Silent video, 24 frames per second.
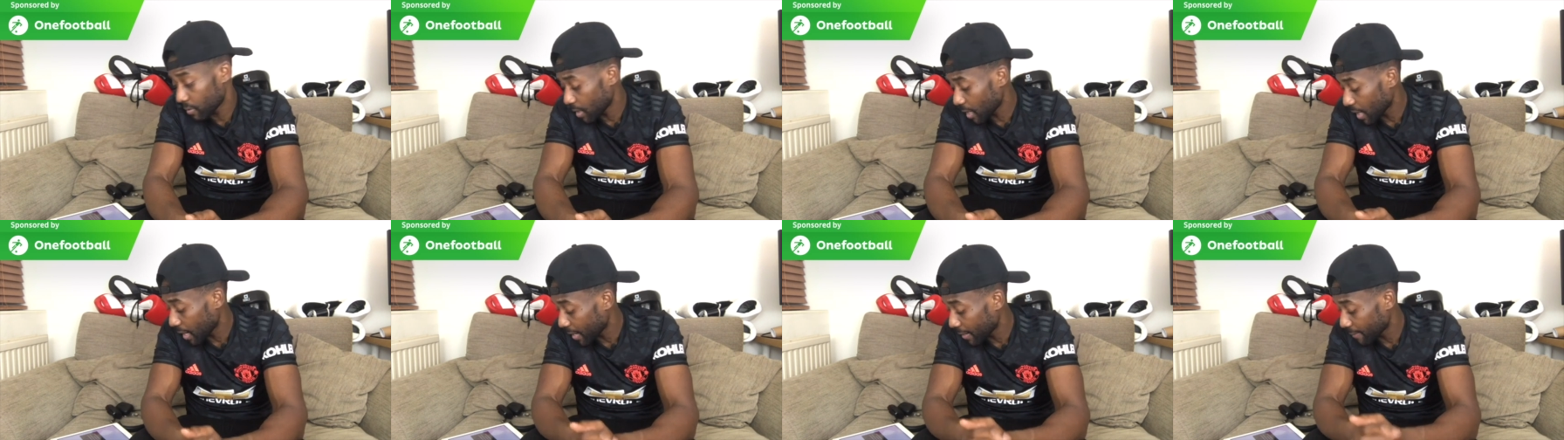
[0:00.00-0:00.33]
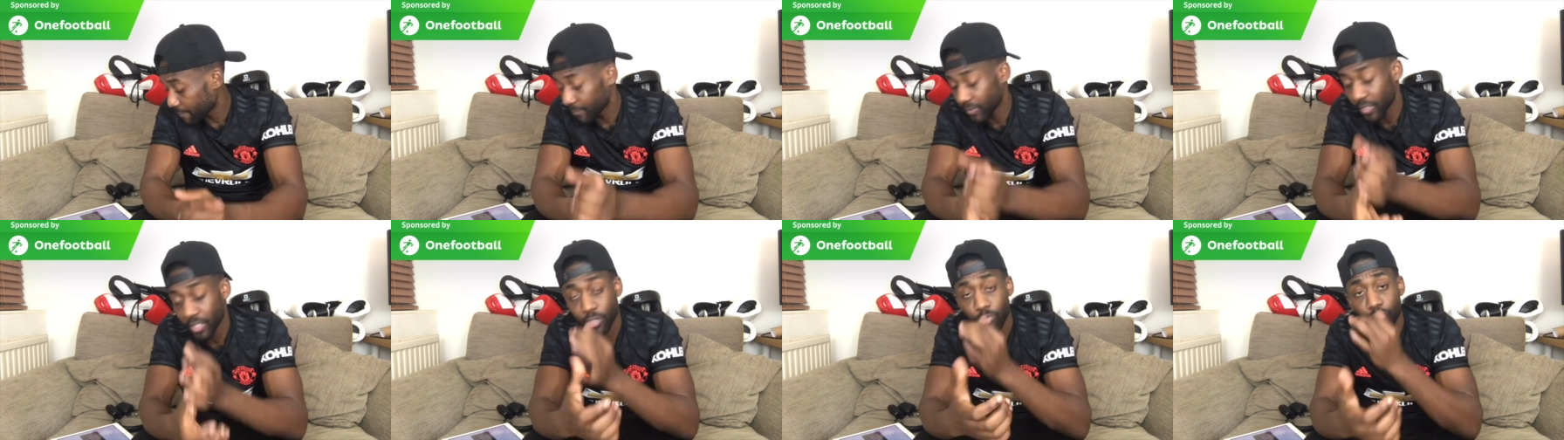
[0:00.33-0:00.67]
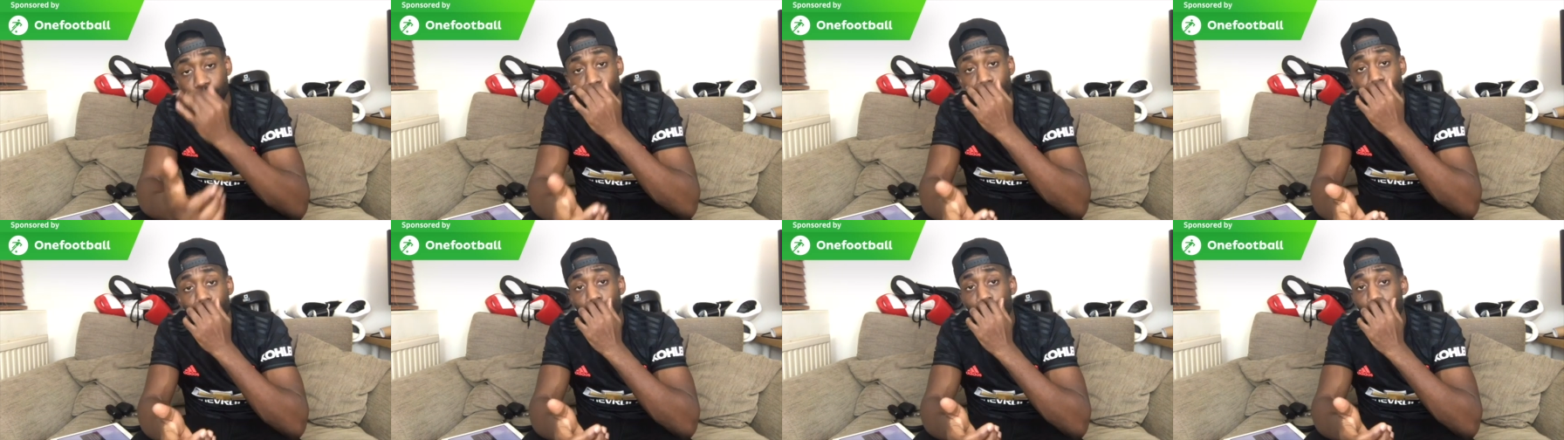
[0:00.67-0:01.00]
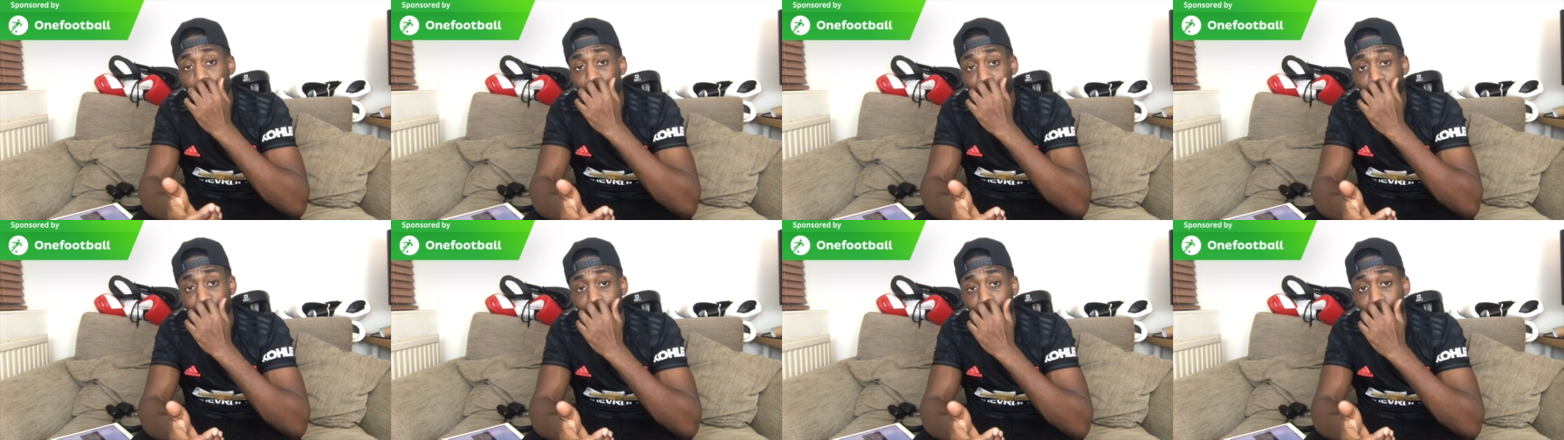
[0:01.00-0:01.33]
Like, it's Route
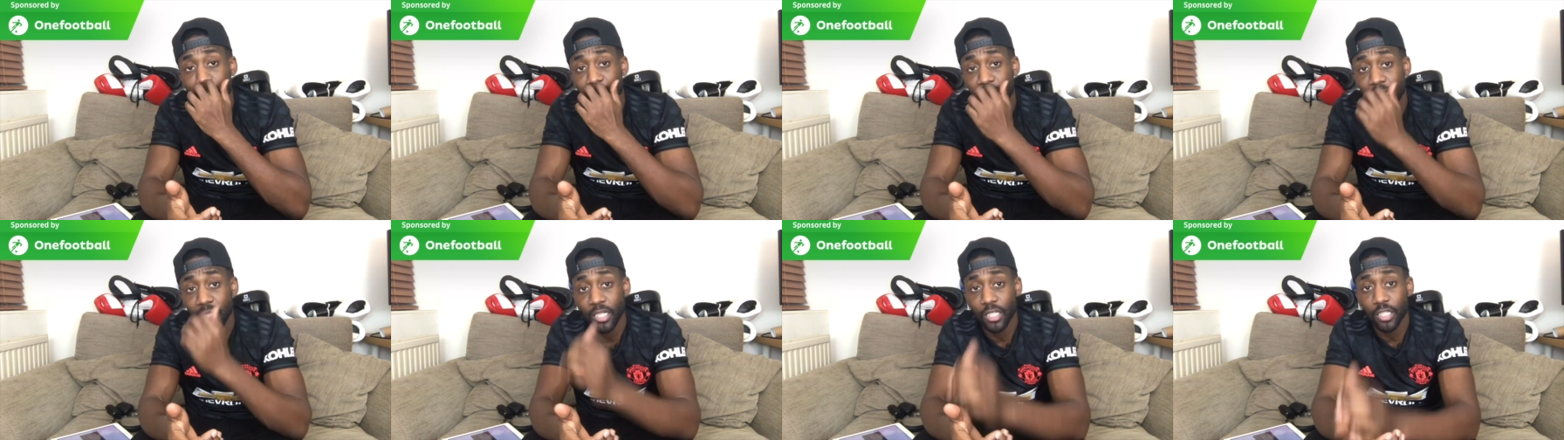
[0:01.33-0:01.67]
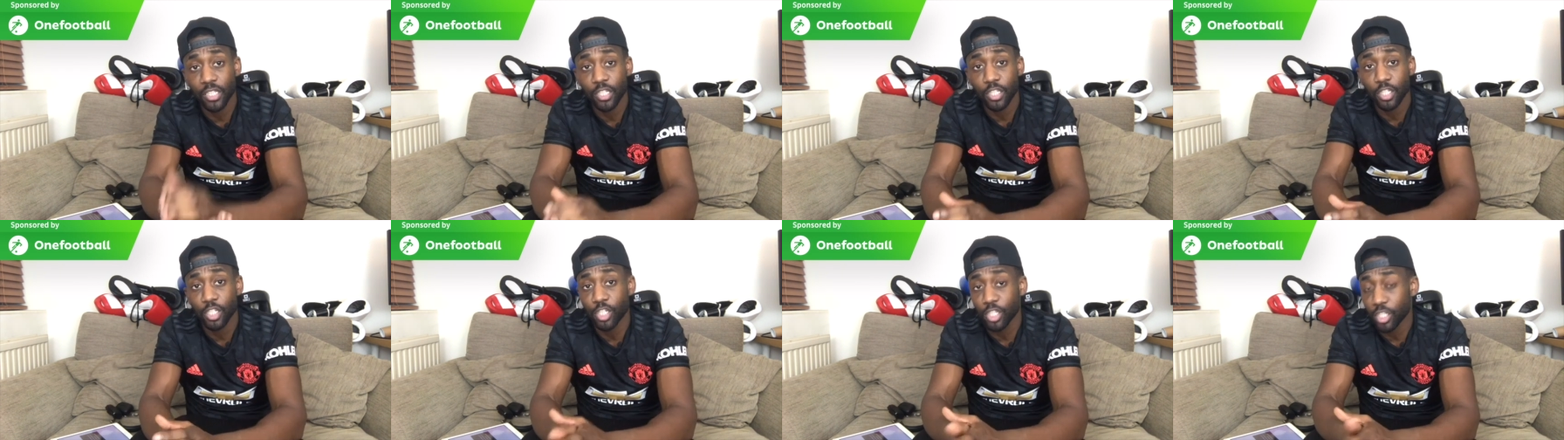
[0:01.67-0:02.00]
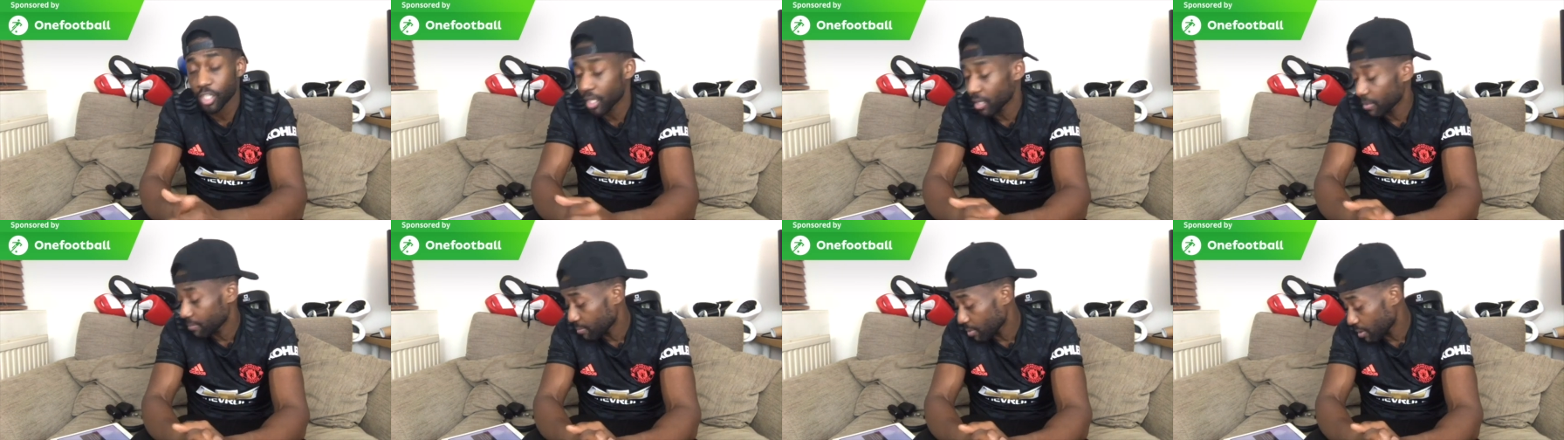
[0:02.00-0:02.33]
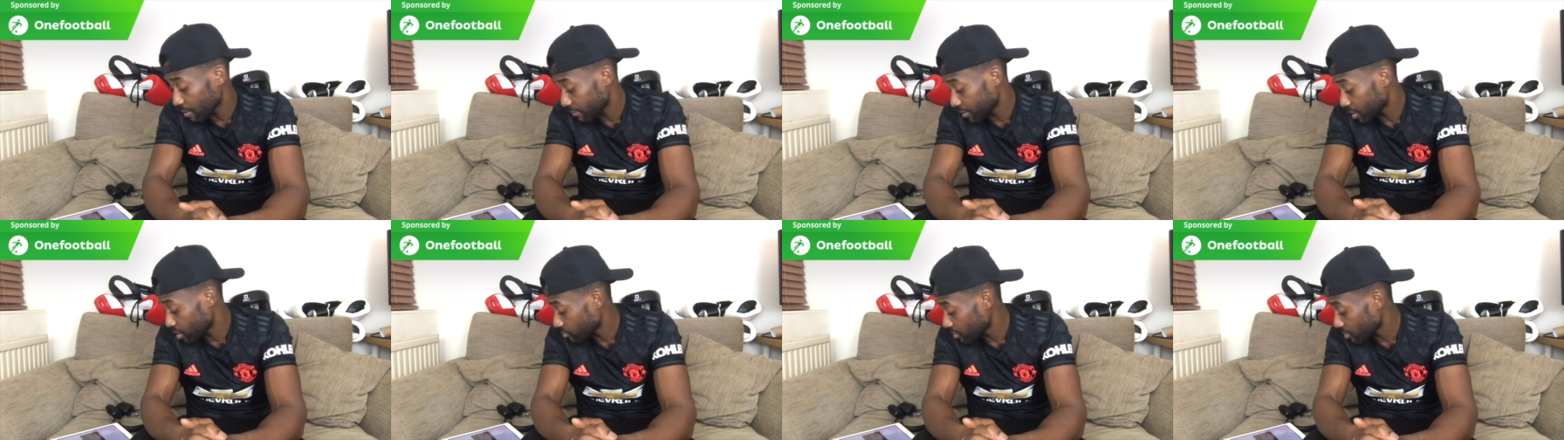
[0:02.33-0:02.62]
1 Sunday League shit, bro. It's